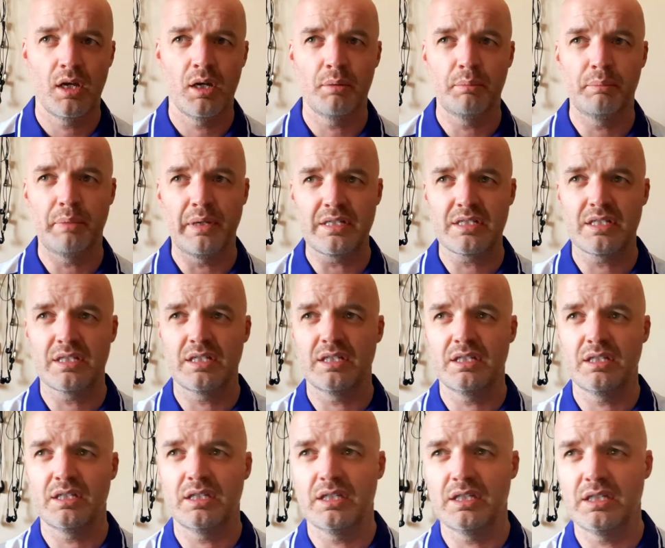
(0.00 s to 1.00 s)

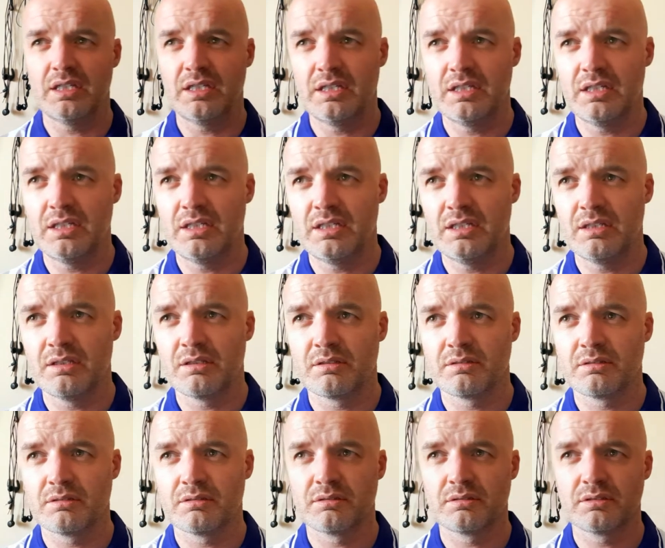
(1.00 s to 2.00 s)
Basically
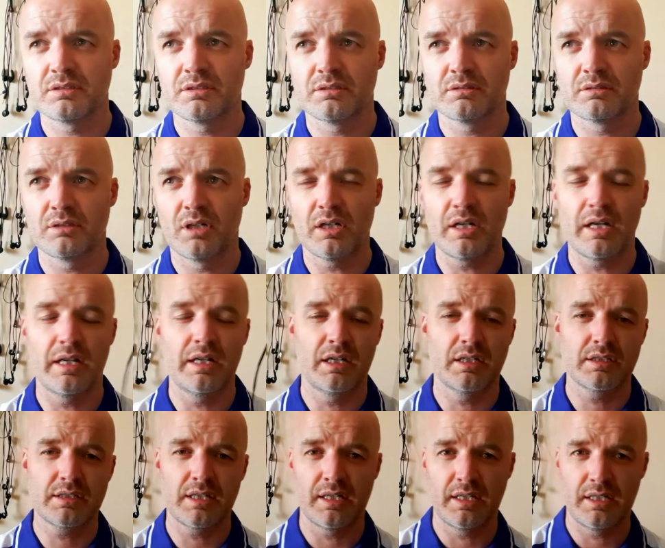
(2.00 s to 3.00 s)
okay, I'll
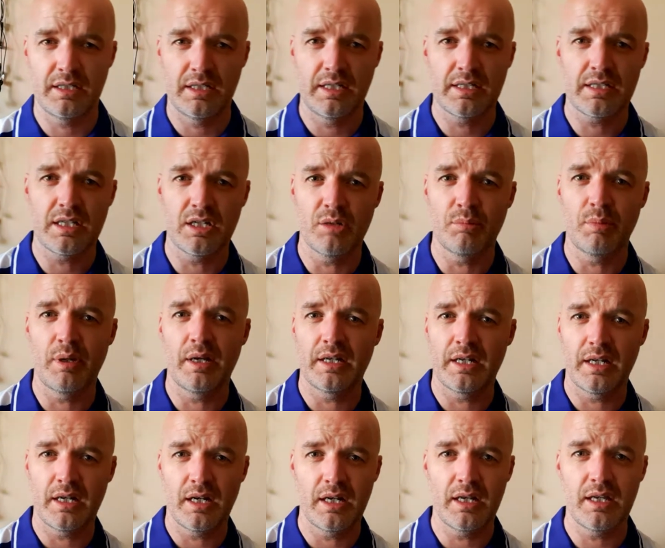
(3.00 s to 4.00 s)
say this little bit and
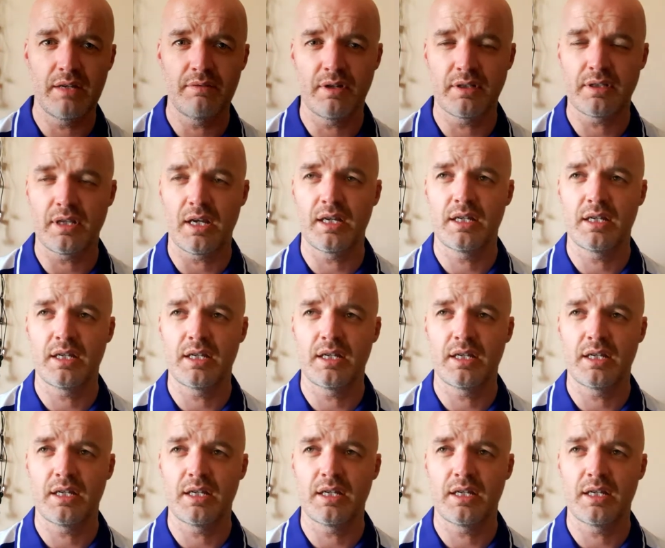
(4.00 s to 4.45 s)
then I'll leave it at that.